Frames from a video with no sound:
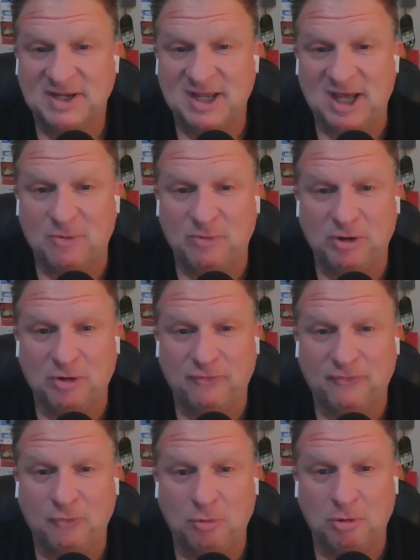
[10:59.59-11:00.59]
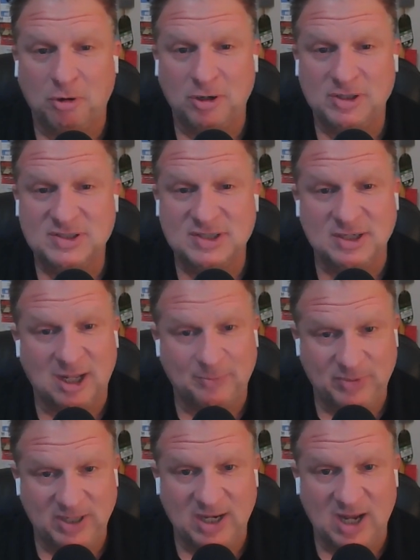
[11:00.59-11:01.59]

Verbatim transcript: Got to win all four to not be at